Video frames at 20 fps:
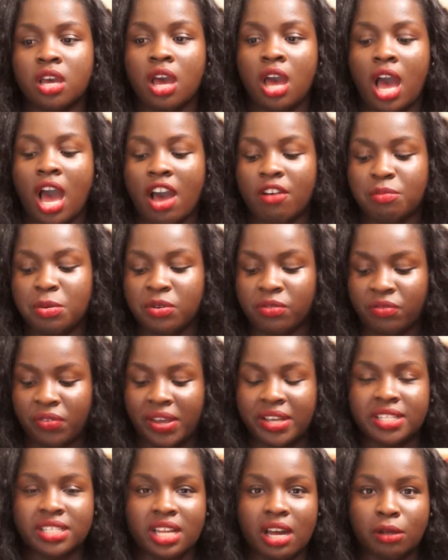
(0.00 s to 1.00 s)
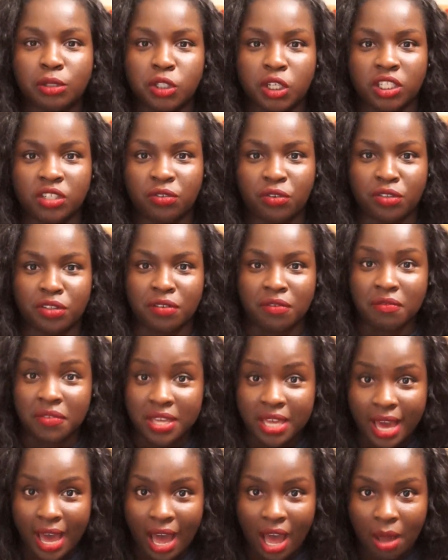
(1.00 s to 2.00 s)
have been phased out just for the
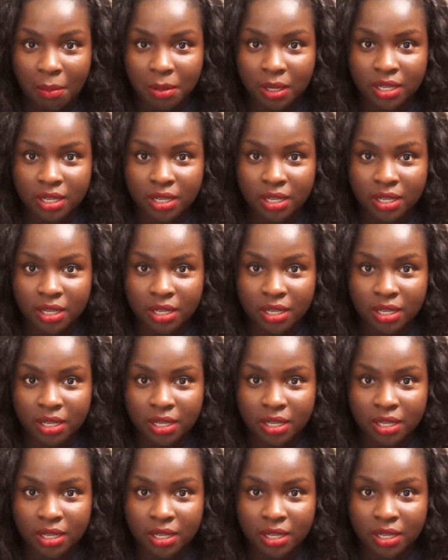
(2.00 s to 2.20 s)
V-app,